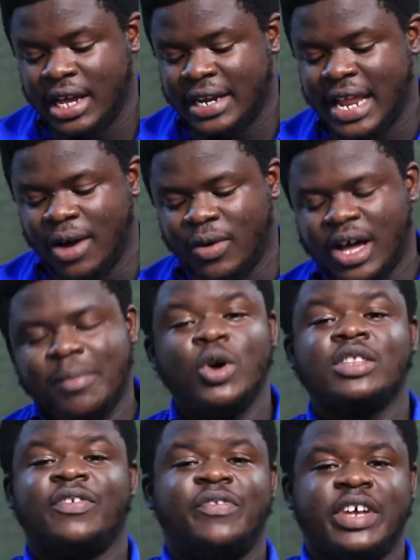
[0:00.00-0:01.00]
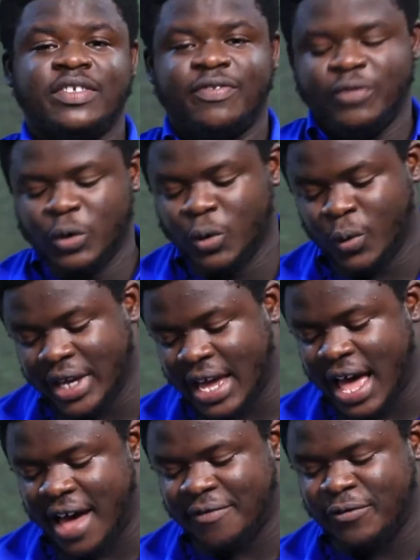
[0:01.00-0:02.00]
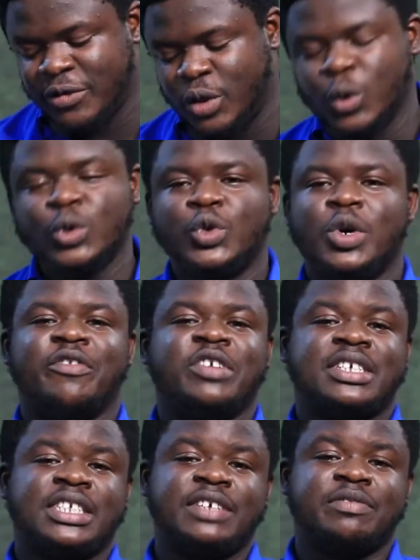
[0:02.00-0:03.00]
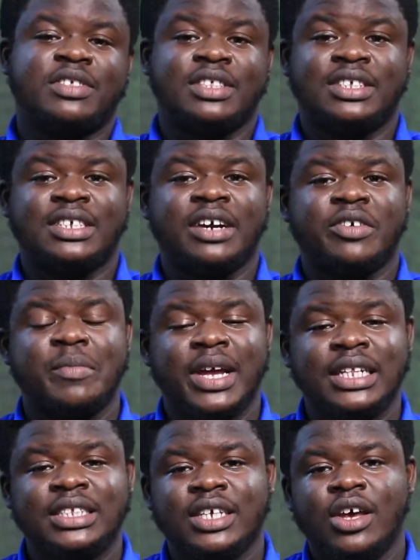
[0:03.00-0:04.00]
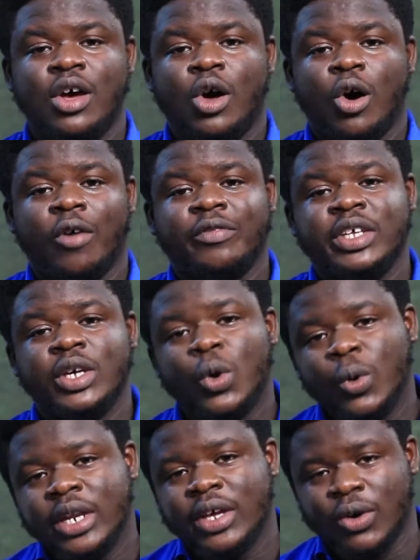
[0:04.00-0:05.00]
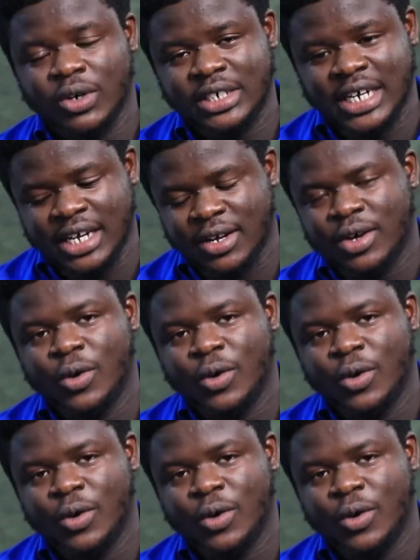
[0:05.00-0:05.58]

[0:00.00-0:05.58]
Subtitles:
Now, among the faithful, we have those who have received the sacrament of the Holy Order,